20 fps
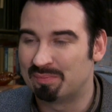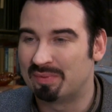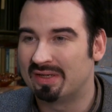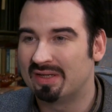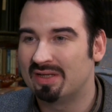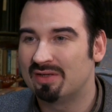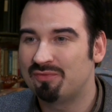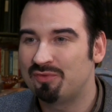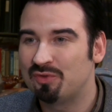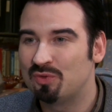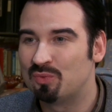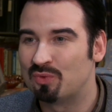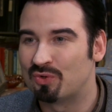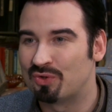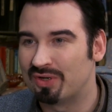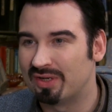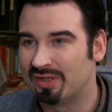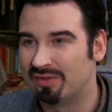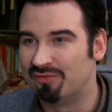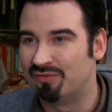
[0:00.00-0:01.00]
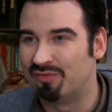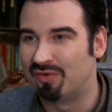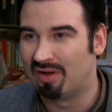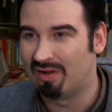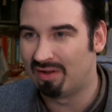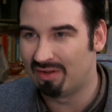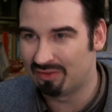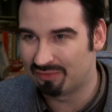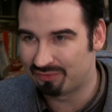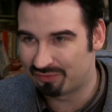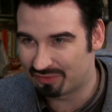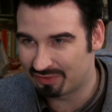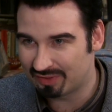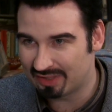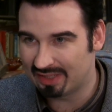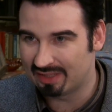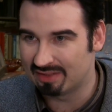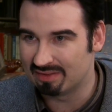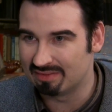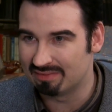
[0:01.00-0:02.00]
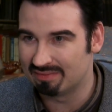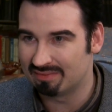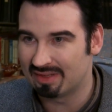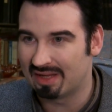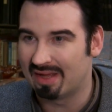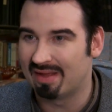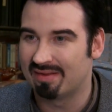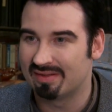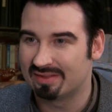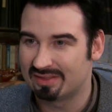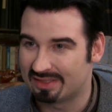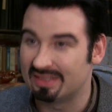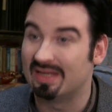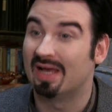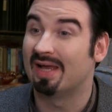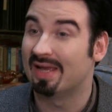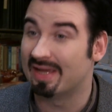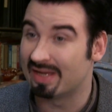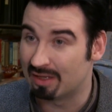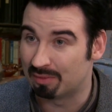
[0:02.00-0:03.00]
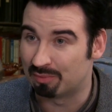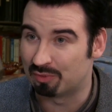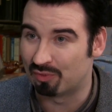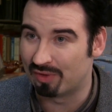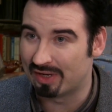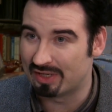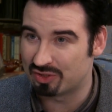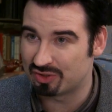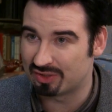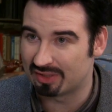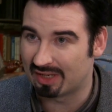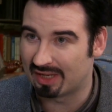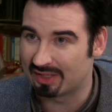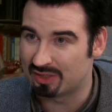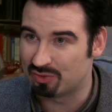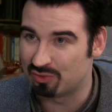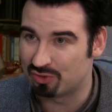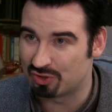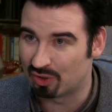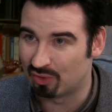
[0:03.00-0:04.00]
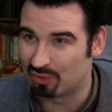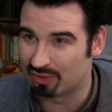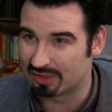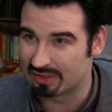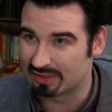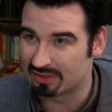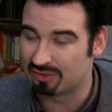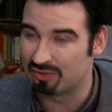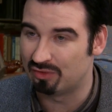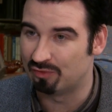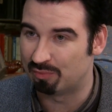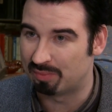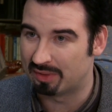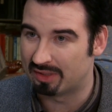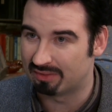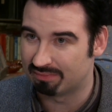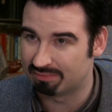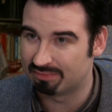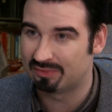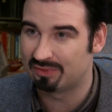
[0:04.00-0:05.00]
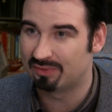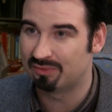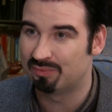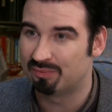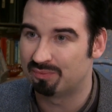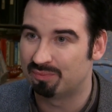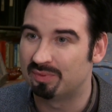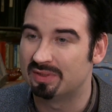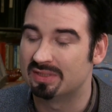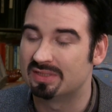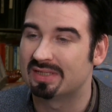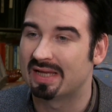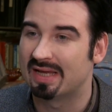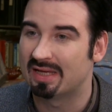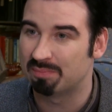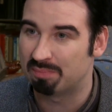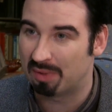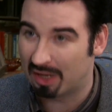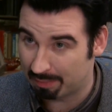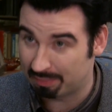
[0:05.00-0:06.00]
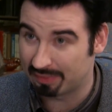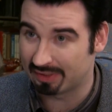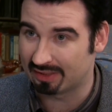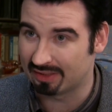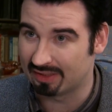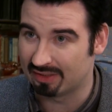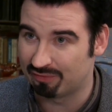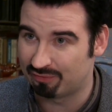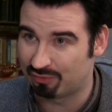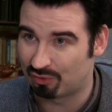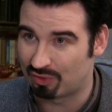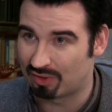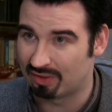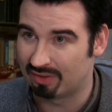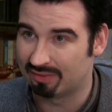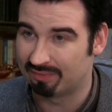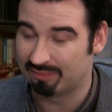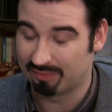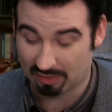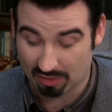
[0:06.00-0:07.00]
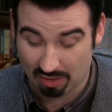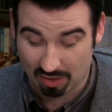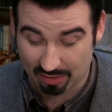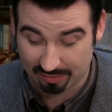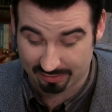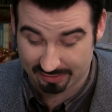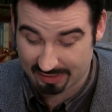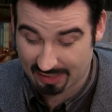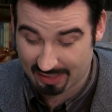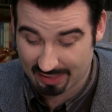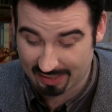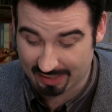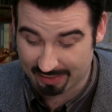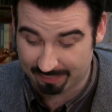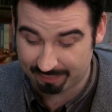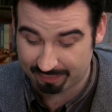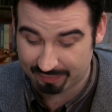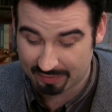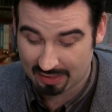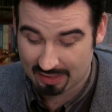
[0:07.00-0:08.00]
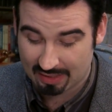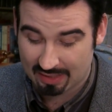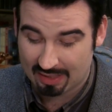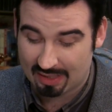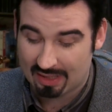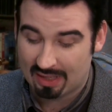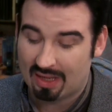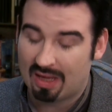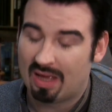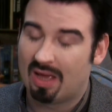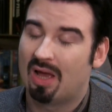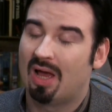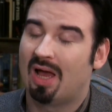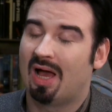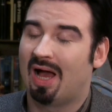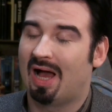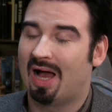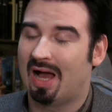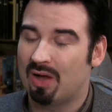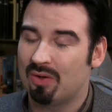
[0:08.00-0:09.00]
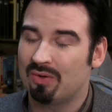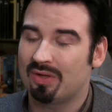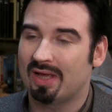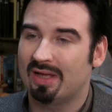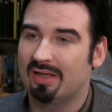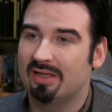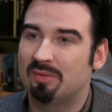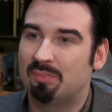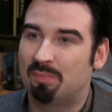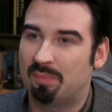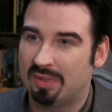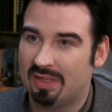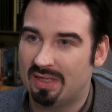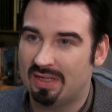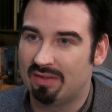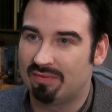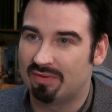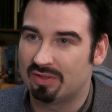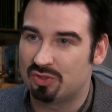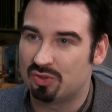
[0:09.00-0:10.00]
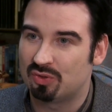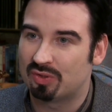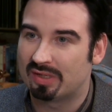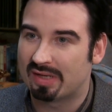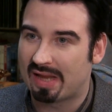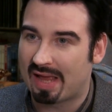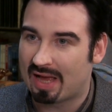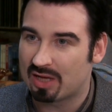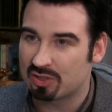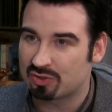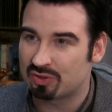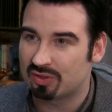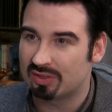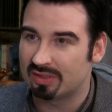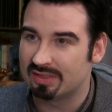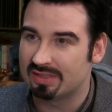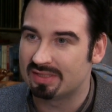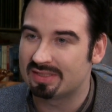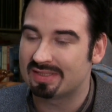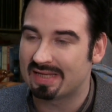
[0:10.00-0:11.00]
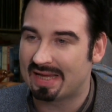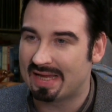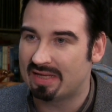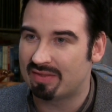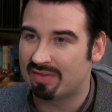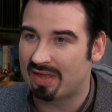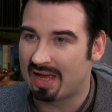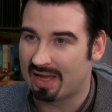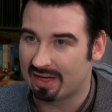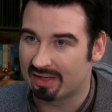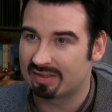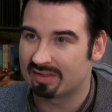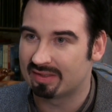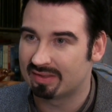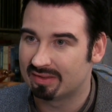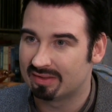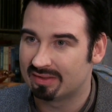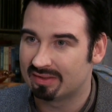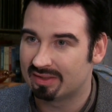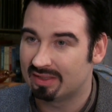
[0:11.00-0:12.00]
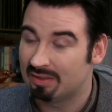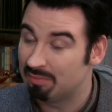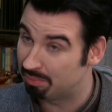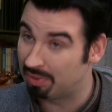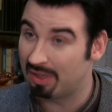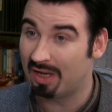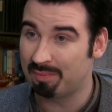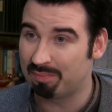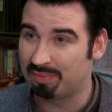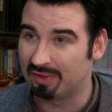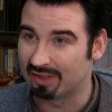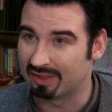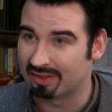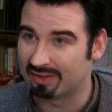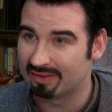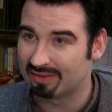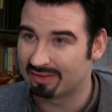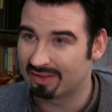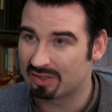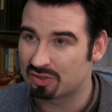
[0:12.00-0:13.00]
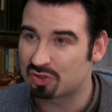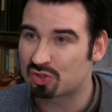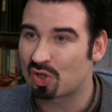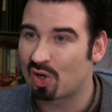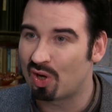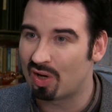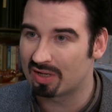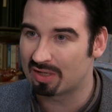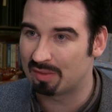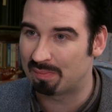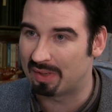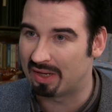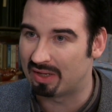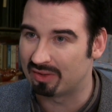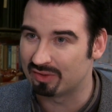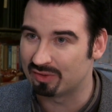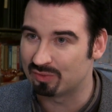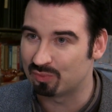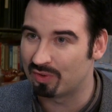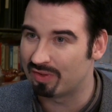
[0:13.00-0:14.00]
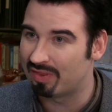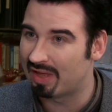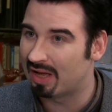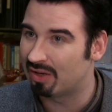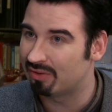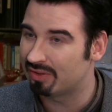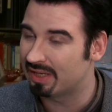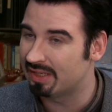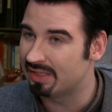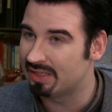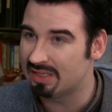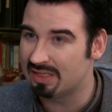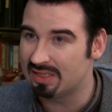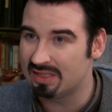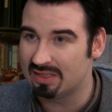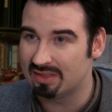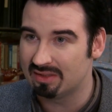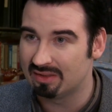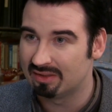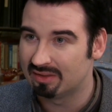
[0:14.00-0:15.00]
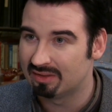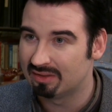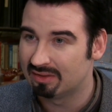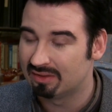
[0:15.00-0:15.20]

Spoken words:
But if you were involved in a CIA operation like you told us, and you've been saying publicly for a long time, how can it be that you can actually say that in public and talk about it without any